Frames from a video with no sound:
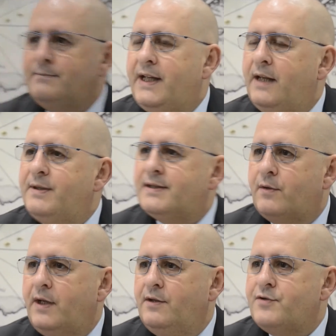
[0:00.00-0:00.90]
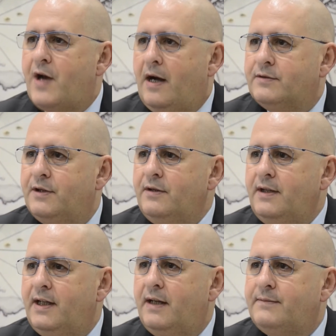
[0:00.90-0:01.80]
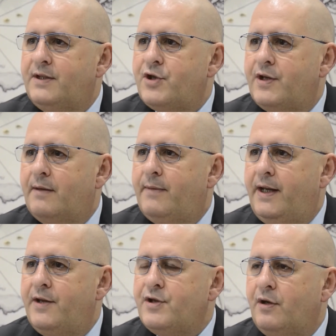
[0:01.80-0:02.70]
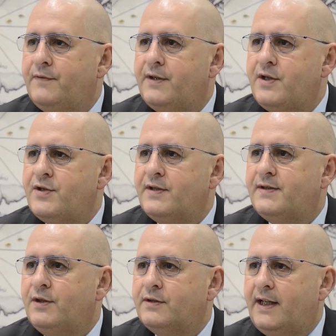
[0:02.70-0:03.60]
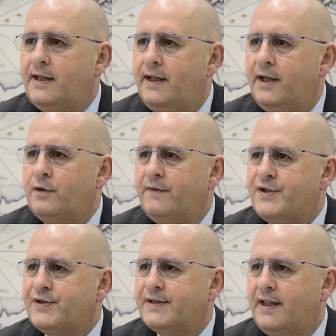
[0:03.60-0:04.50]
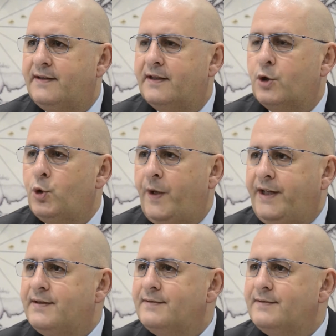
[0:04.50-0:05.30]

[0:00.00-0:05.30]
My name is Aurelio Giraudo, and I'm the General Manager of the Regency Hotel and Convention Center, Kuwait.